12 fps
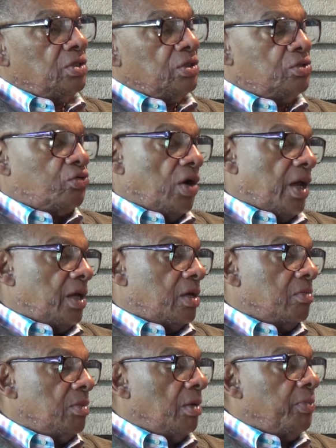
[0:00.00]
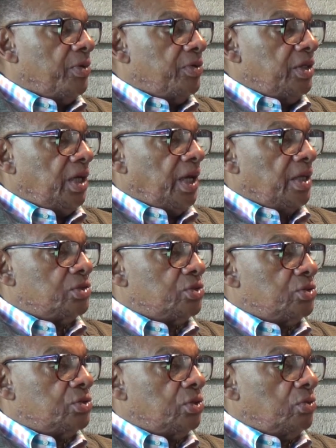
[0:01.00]
to try to come up with the
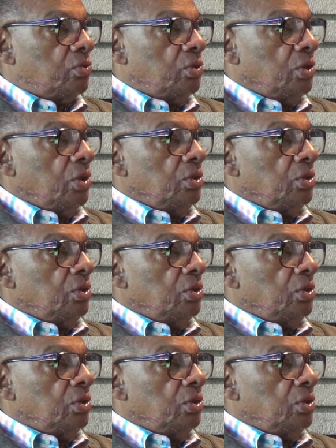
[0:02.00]
answer to